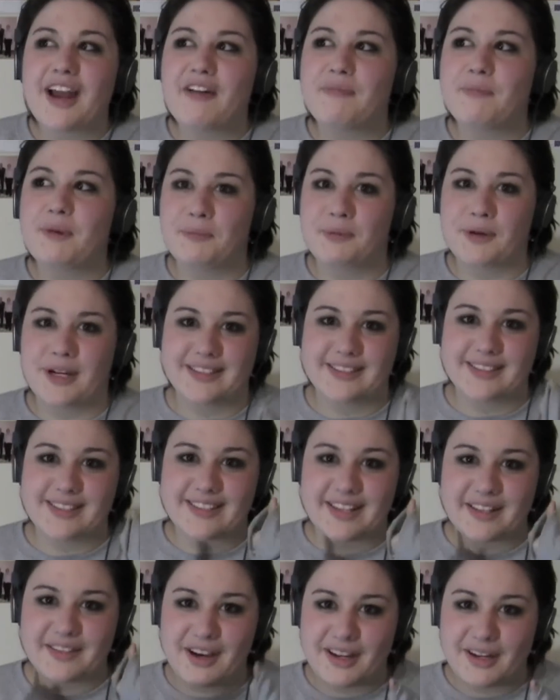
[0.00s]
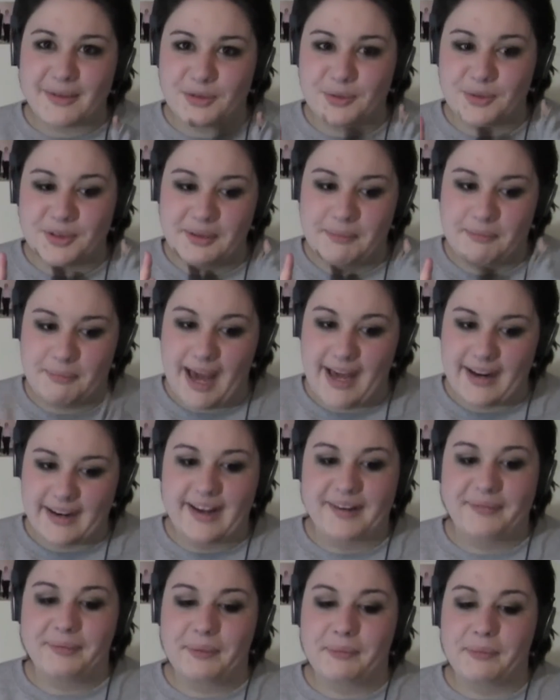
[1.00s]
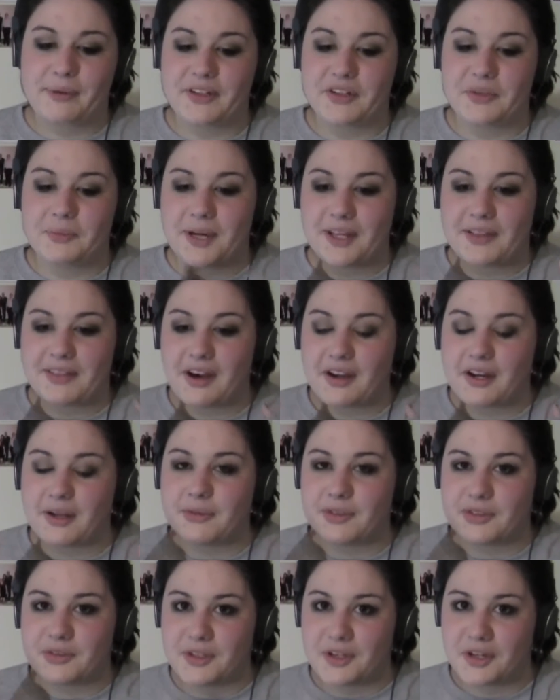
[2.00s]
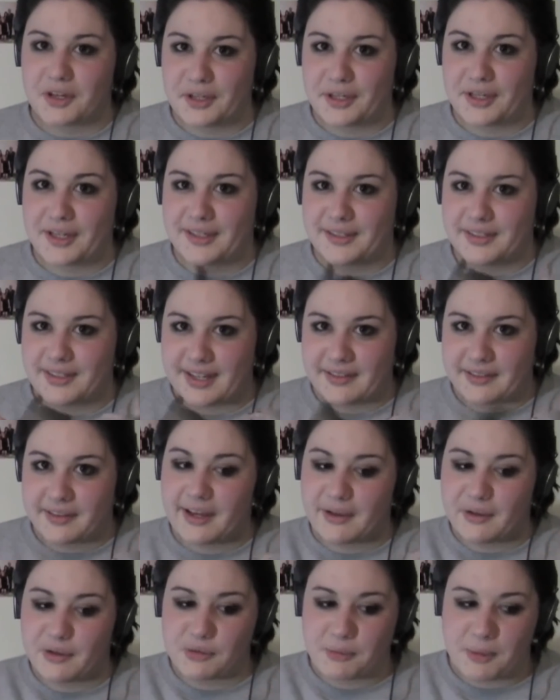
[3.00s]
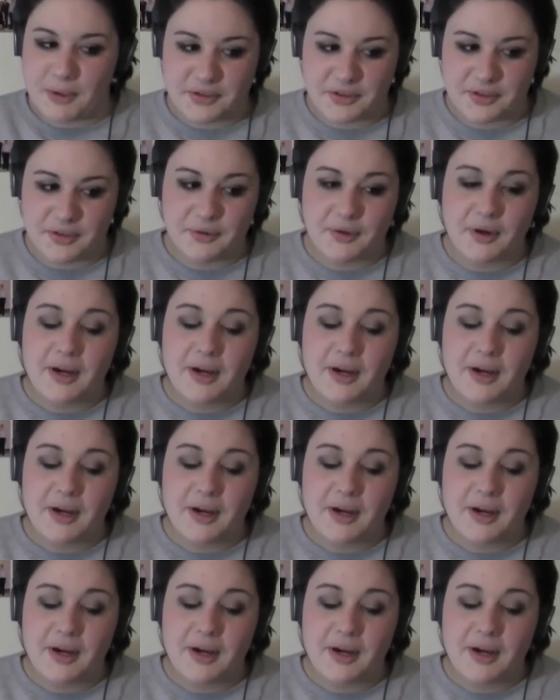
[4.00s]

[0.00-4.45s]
Half-Blood Prince, because I thought he was really bad in Half-Blood Prince, but I thought he was good in Deathly Hallows Part 2.